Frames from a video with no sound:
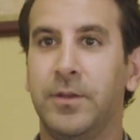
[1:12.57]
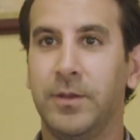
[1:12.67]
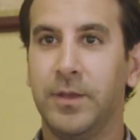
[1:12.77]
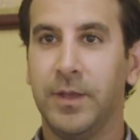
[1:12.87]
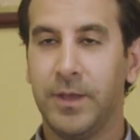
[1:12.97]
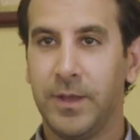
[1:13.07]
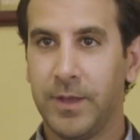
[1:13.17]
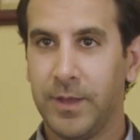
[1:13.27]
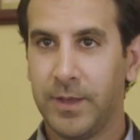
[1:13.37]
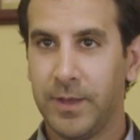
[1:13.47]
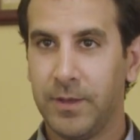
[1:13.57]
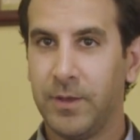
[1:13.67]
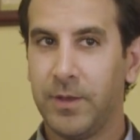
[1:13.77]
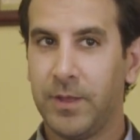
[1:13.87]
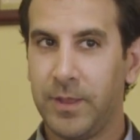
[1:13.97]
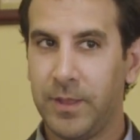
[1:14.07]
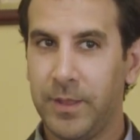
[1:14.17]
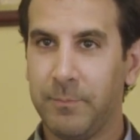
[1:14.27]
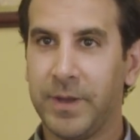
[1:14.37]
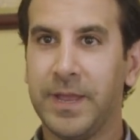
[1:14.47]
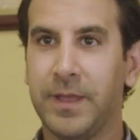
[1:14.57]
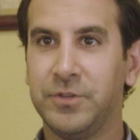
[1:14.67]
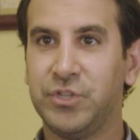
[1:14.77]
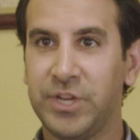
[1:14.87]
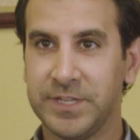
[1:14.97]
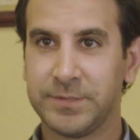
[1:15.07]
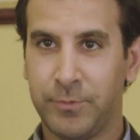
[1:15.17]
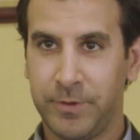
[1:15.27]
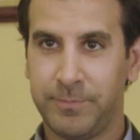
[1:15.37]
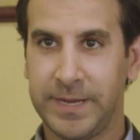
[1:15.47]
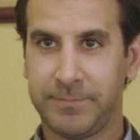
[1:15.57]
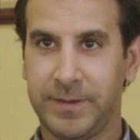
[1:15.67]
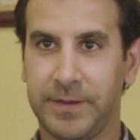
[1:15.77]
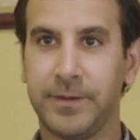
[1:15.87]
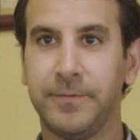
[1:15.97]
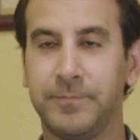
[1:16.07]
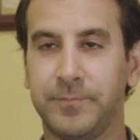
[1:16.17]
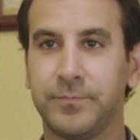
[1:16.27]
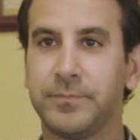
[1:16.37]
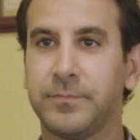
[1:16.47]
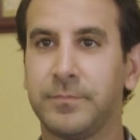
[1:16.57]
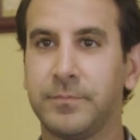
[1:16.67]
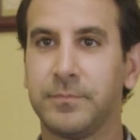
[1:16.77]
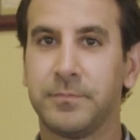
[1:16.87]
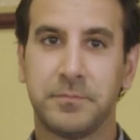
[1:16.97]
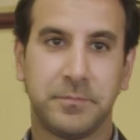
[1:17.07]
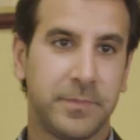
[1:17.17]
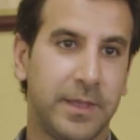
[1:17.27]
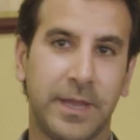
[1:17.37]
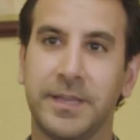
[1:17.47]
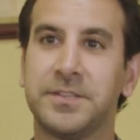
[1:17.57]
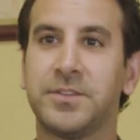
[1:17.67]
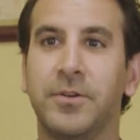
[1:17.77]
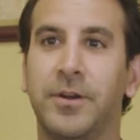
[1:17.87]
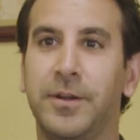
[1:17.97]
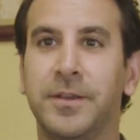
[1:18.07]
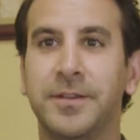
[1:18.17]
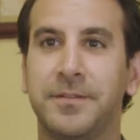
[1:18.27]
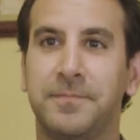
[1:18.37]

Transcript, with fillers: The dark web. And buy a JanSport backpack. Yes. I guess so, Ari.